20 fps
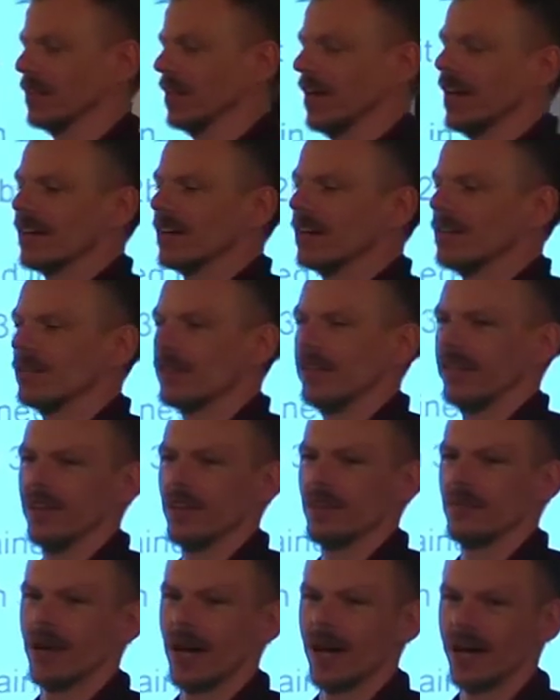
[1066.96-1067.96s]
encoded
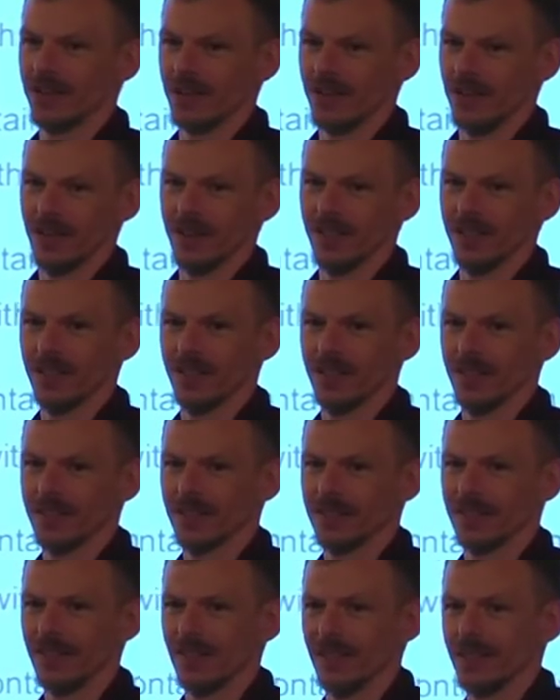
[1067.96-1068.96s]
in a binary,
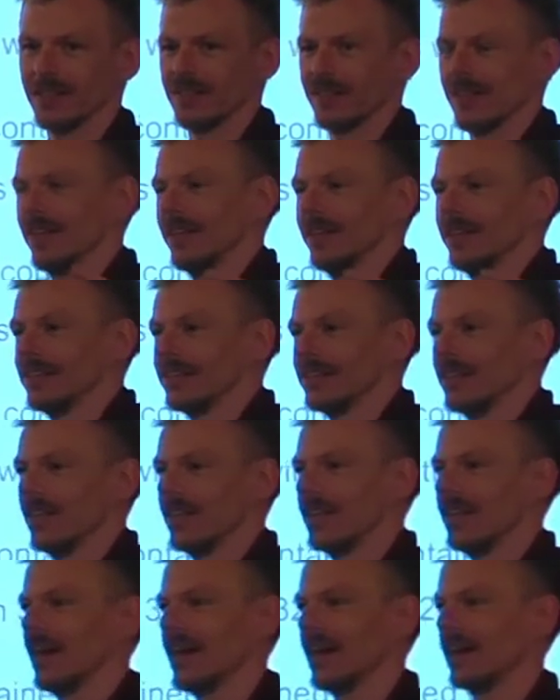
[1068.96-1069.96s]
say it is a
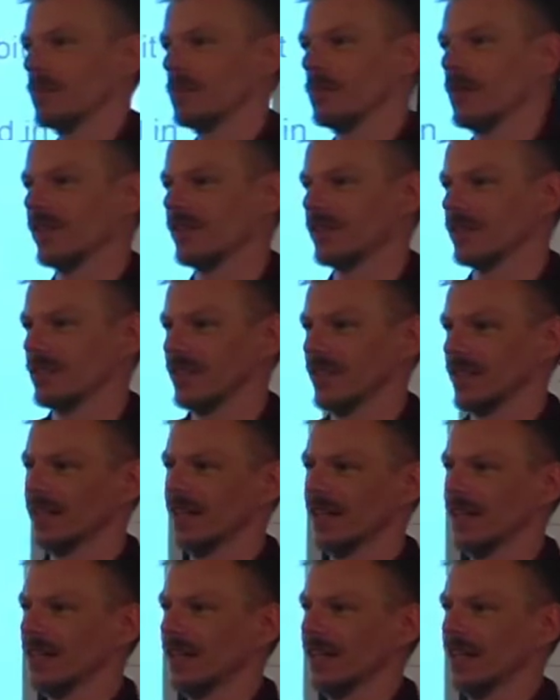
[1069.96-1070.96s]
Latin 1 string,
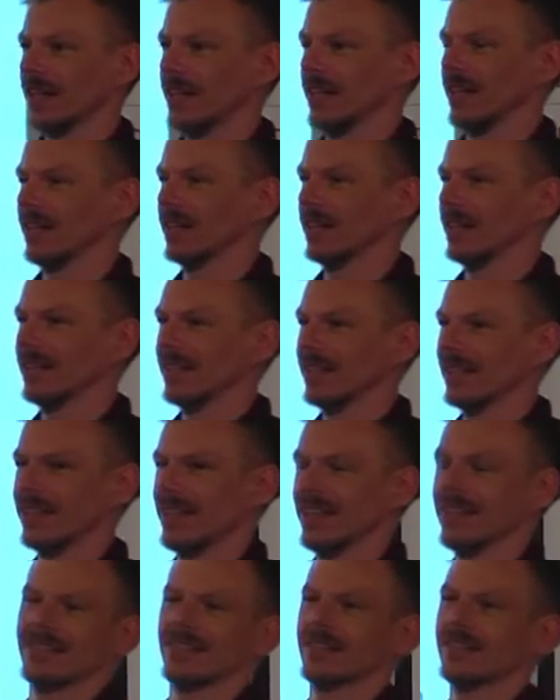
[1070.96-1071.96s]
it
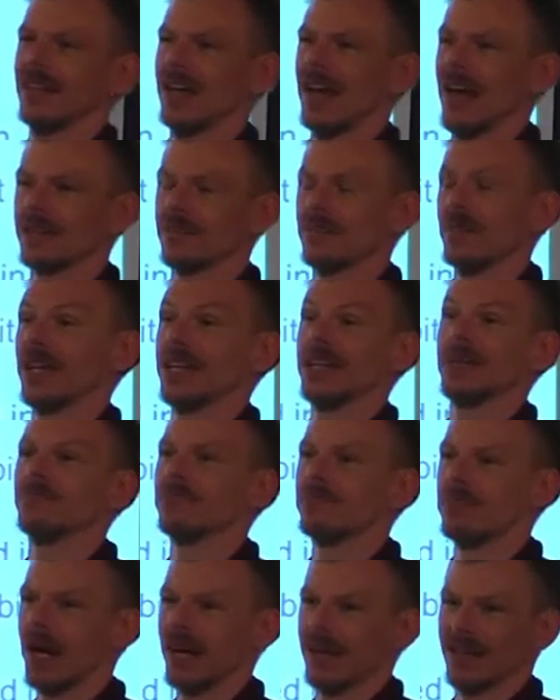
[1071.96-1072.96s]
takes as many
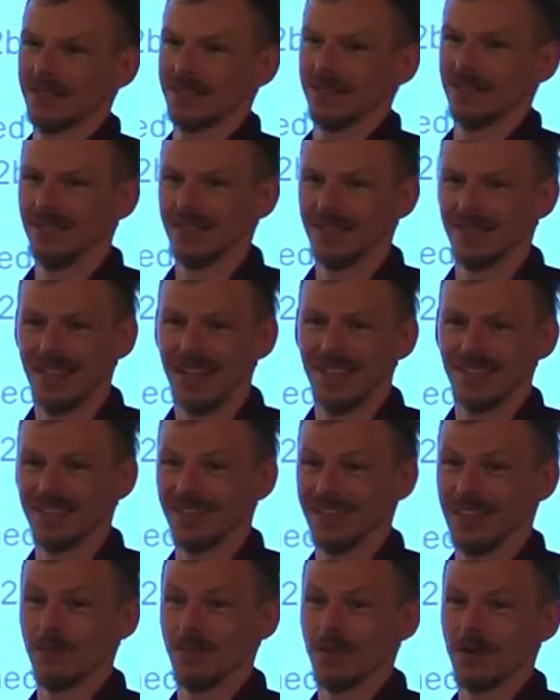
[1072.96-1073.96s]
bytes as
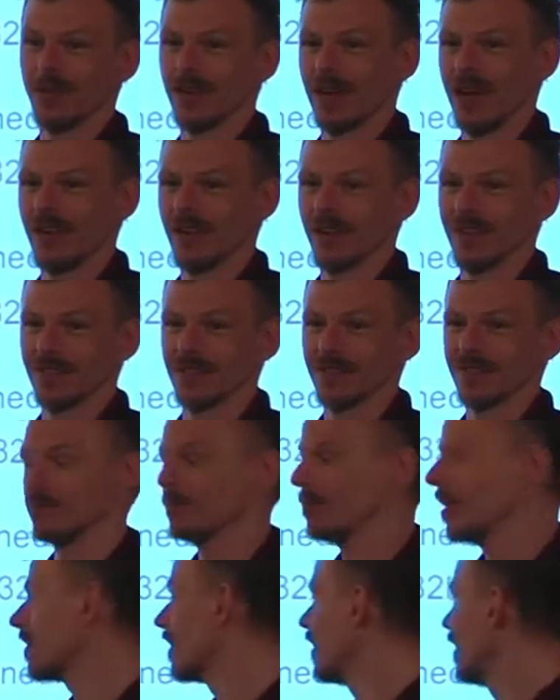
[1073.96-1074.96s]
the number of characters,
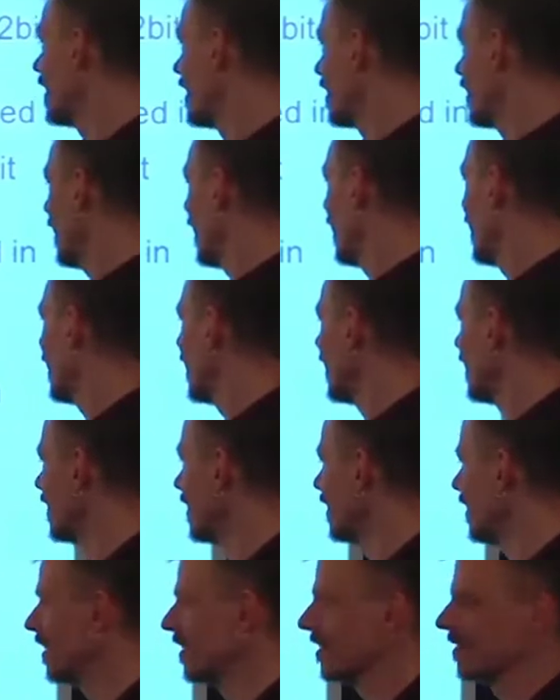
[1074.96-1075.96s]
but
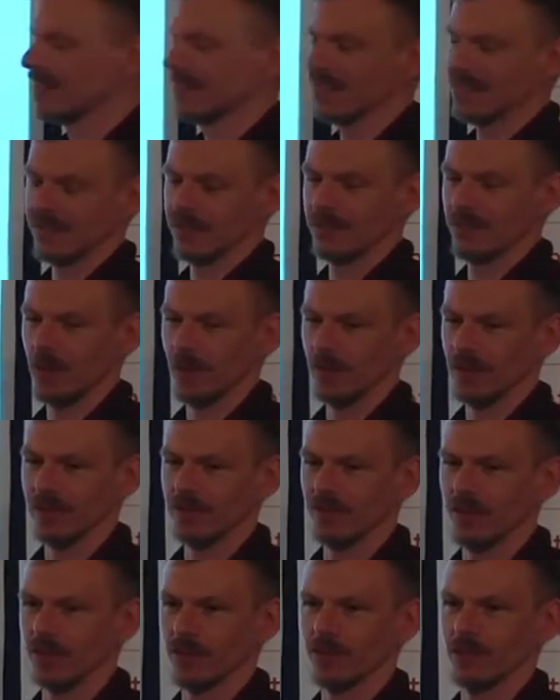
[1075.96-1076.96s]
in the 64-bit
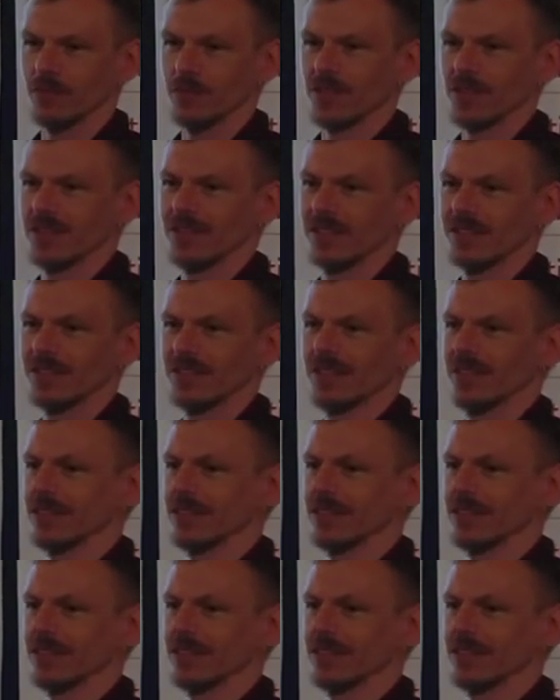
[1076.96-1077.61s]
virtual machine it